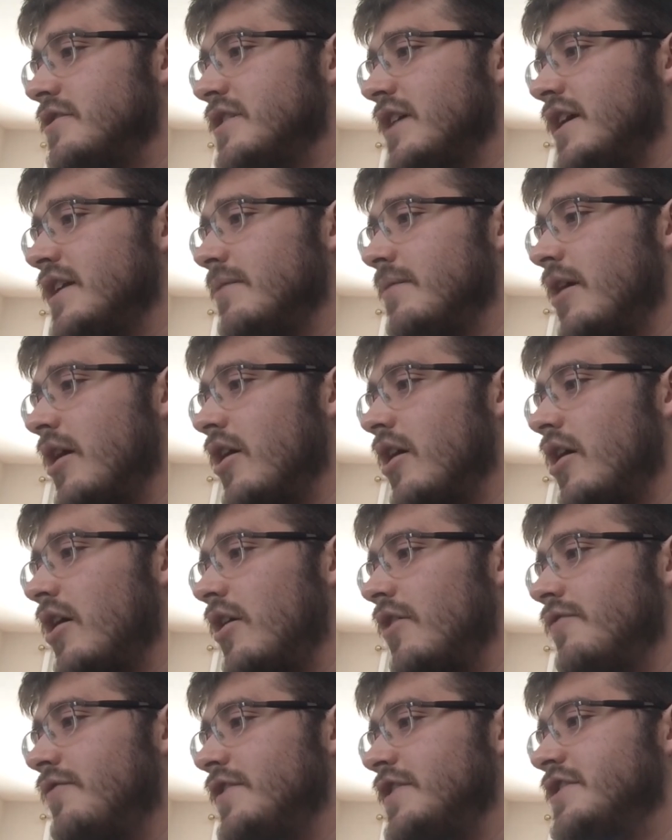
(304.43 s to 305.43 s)
saying about
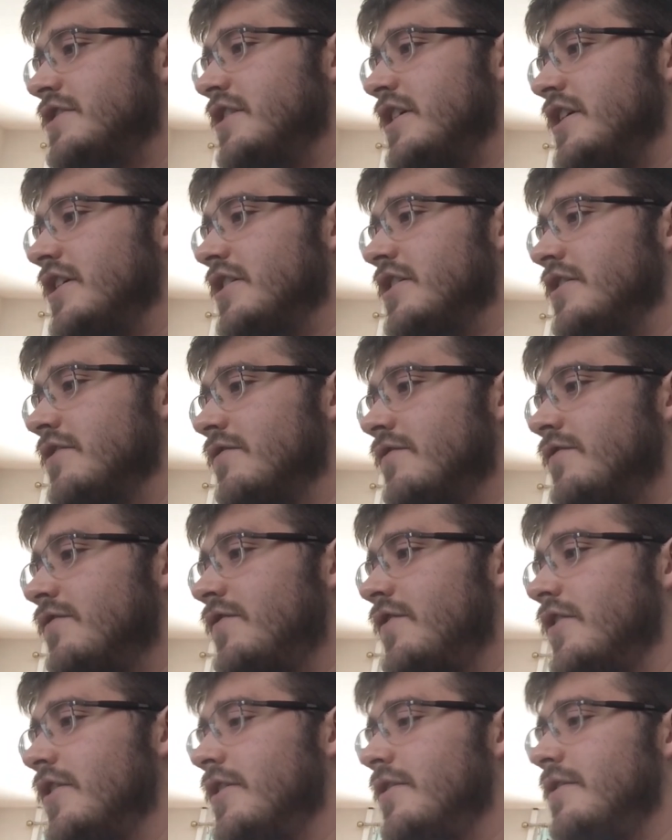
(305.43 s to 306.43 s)
officially
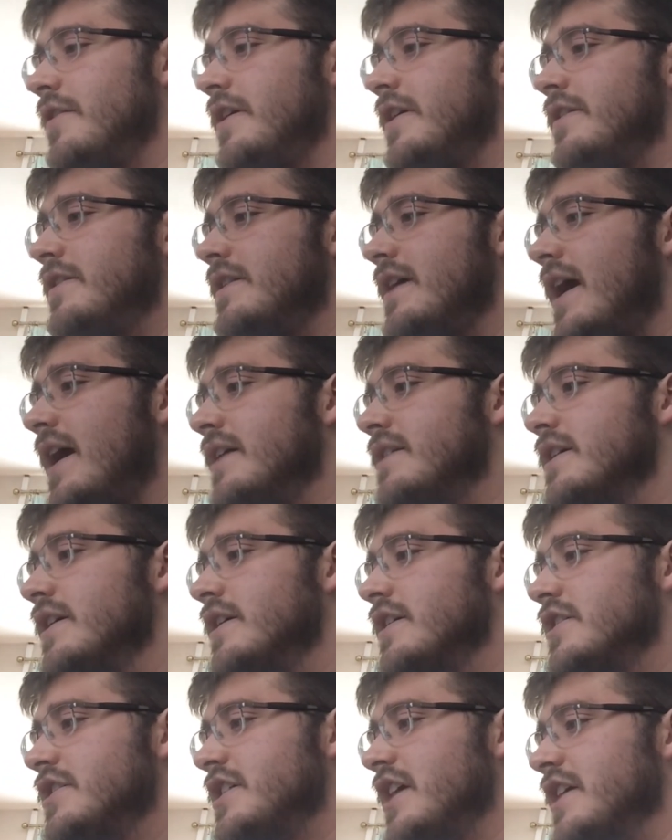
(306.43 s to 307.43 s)
confirming it that
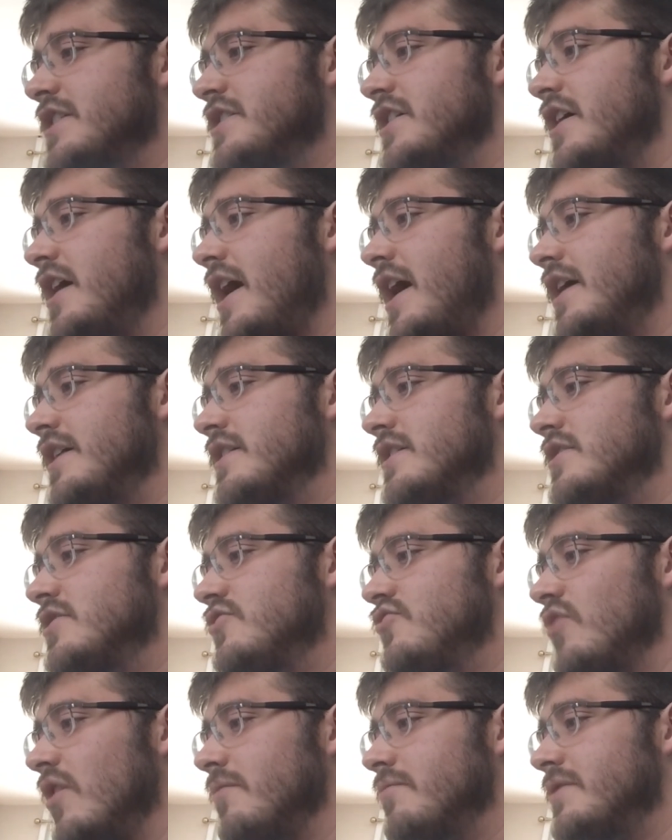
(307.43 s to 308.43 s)
Shatter and
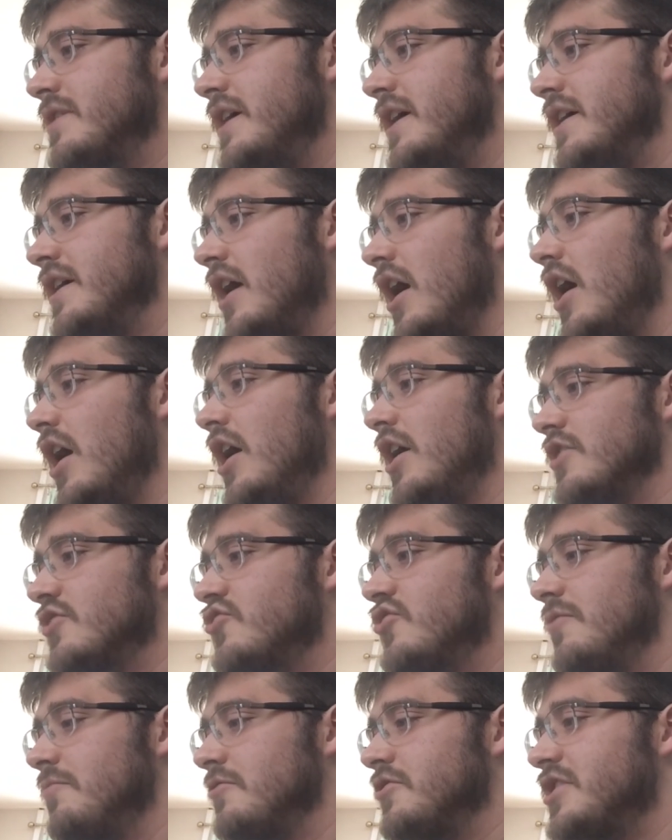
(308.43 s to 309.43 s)
Dropkick are
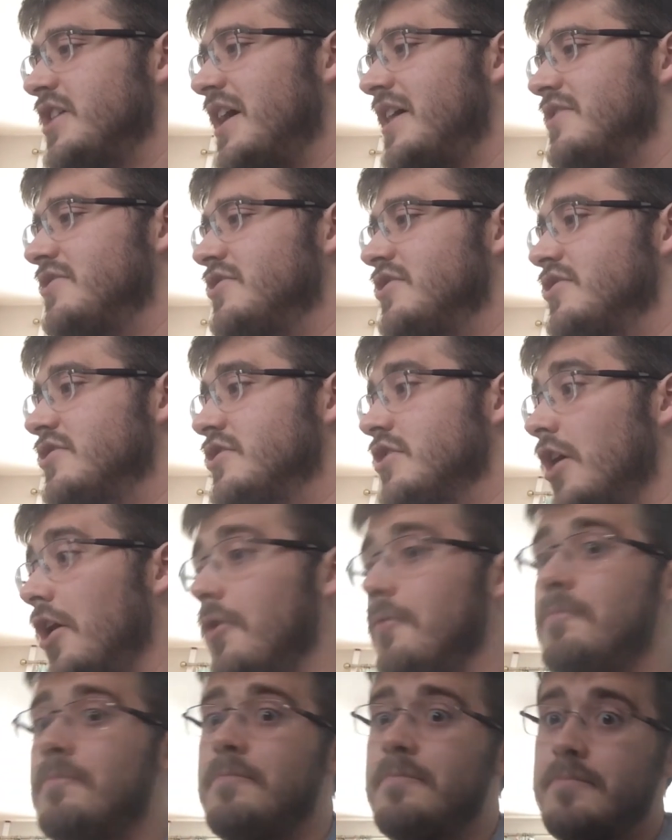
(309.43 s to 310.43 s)
triple changes,
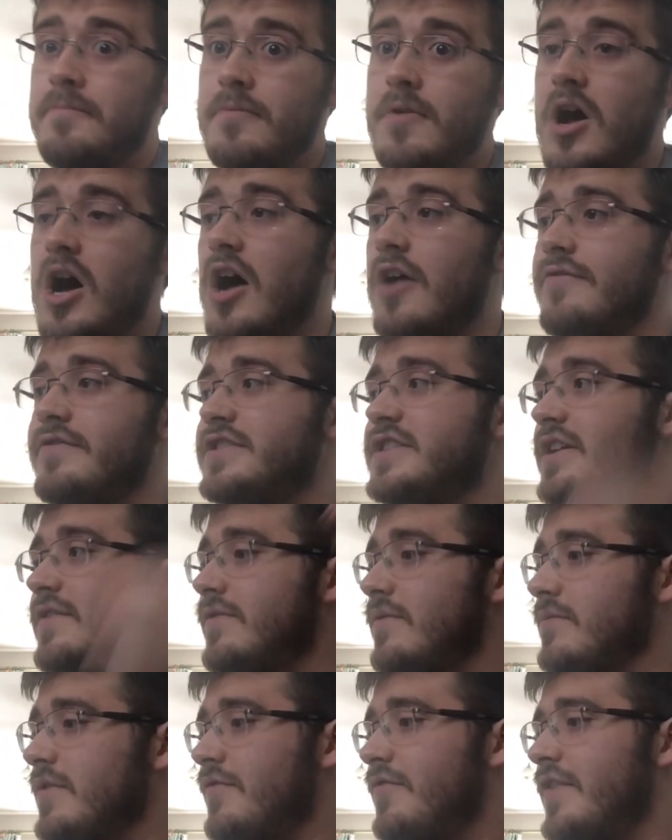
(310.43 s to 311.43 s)
so obviously
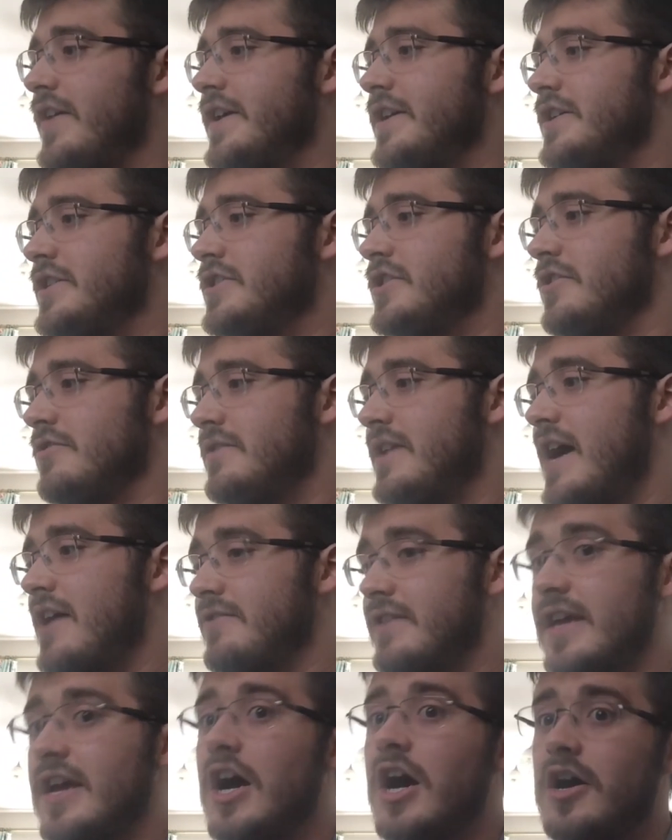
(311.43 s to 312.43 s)
from the figures. So now
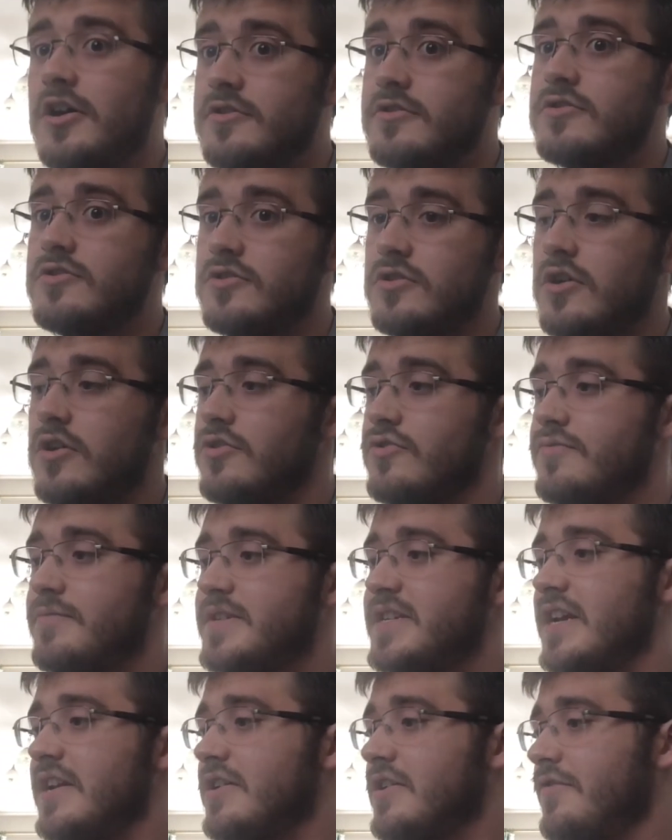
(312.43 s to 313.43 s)
they are
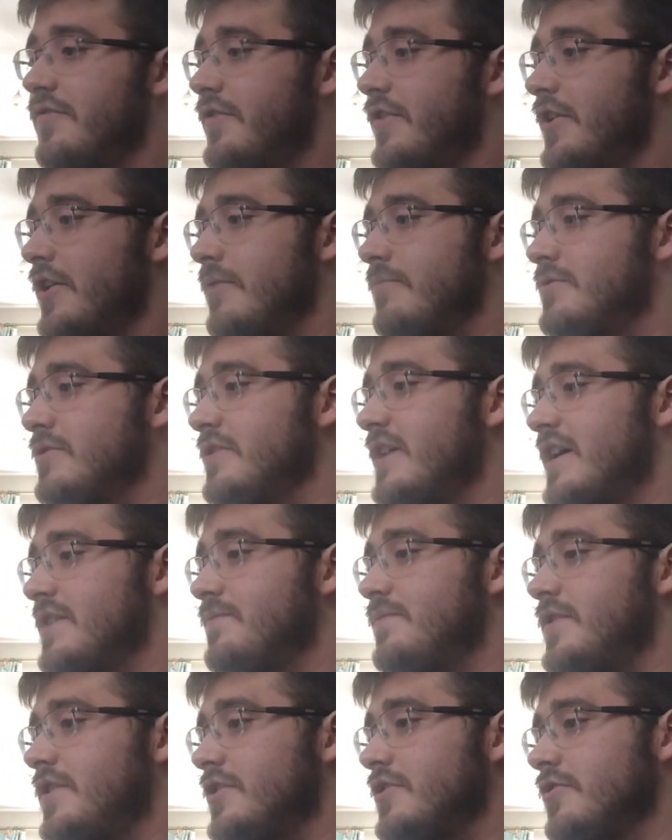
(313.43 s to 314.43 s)
100% confirmed, so that's
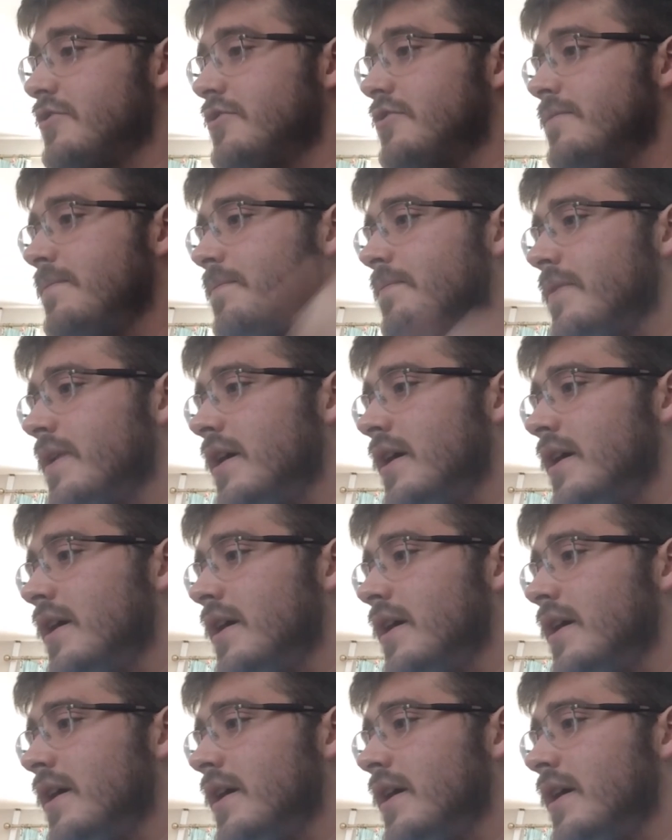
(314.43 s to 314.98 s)
pretty cool.